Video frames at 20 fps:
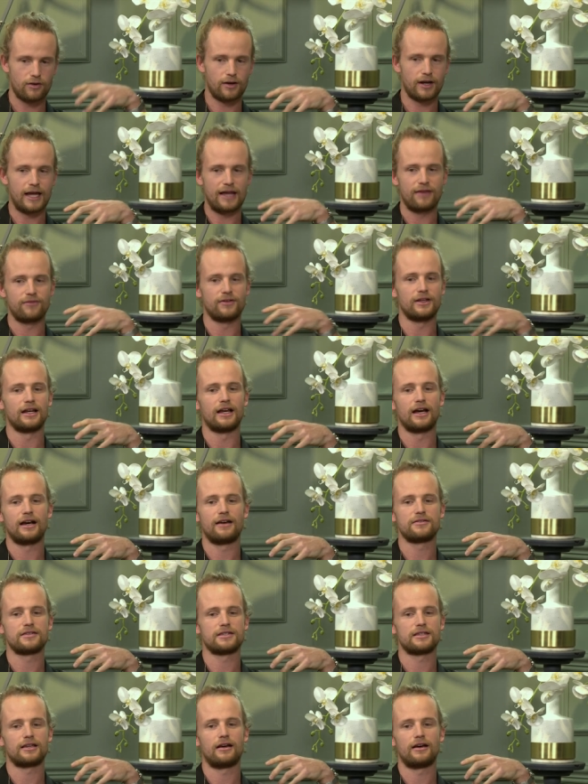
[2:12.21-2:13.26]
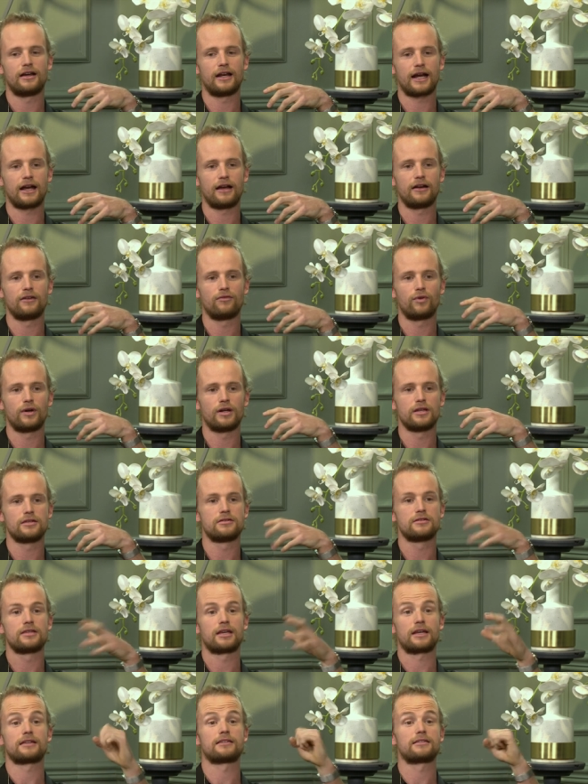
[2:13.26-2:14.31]
quite a heavy lifestyle, and I kind of wanted
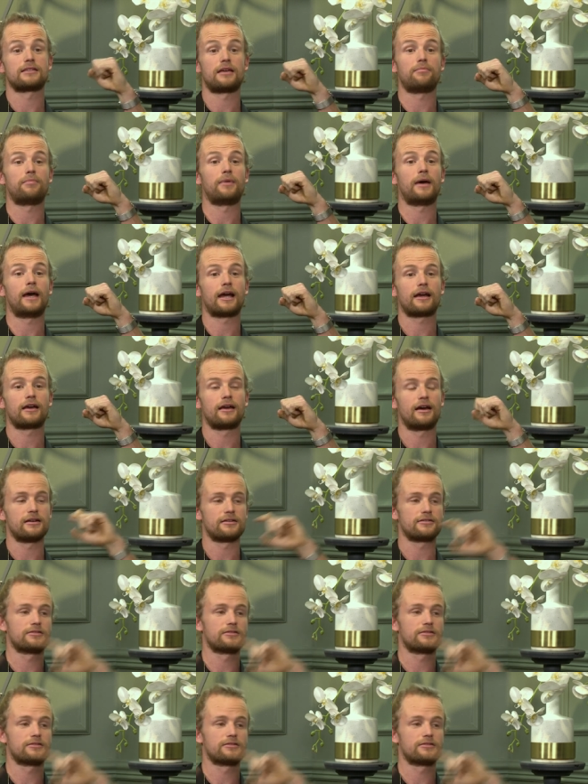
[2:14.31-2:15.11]
to take a step back.